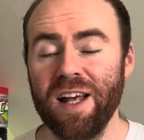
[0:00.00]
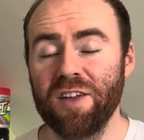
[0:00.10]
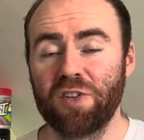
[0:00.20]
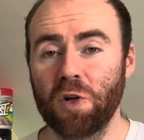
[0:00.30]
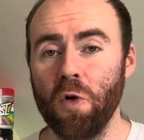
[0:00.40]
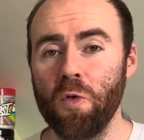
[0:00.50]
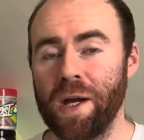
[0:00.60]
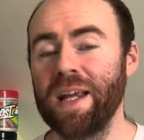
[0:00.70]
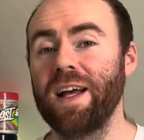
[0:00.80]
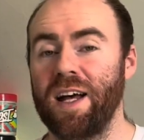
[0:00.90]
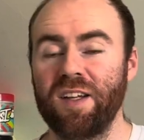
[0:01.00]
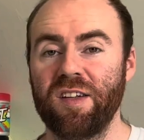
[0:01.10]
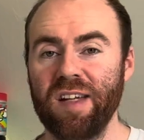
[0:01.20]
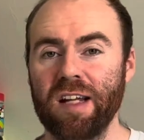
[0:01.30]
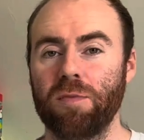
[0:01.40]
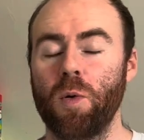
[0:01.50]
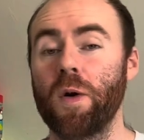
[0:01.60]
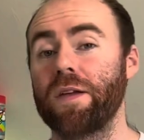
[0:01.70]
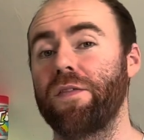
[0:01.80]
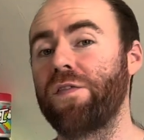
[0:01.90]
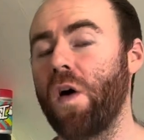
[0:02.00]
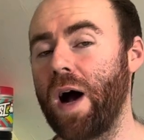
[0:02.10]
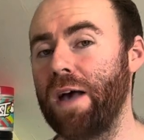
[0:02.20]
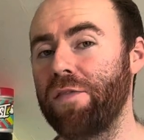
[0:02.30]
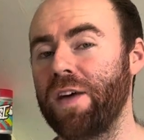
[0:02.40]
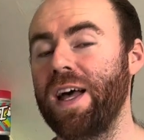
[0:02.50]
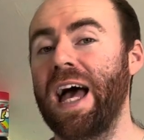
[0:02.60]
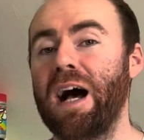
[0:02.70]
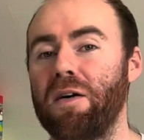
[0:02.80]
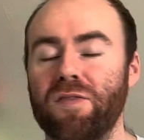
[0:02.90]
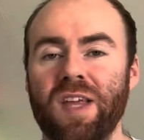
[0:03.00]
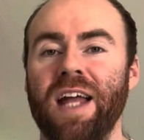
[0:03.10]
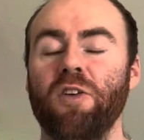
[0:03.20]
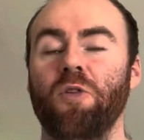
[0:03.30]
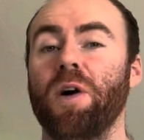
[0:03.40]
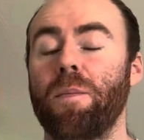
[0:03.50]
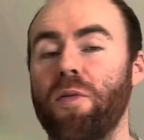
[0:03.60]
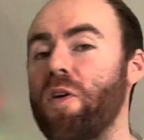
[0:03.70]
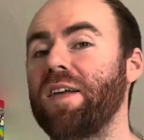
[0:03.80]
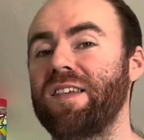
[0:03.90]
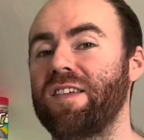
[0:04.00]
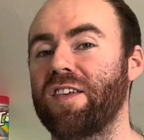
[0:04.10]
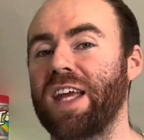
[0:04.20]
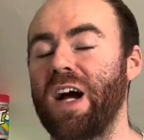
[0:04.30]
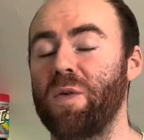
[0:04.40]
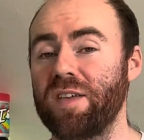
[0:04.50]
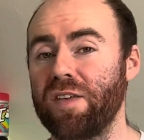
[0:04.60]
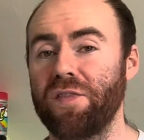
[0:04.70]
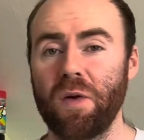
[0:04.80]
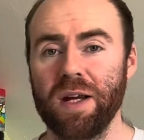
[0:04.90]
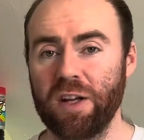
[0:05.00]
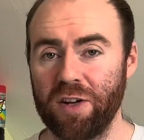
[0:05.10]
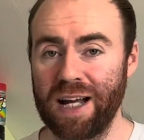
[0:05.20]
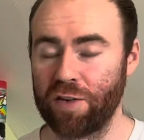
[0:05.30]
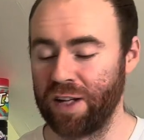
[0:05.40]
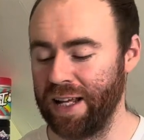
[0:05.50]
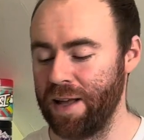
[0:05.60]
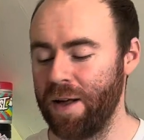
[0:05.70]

Scoring a 6.5 out of 10 on our pricing scale, which is very good actually.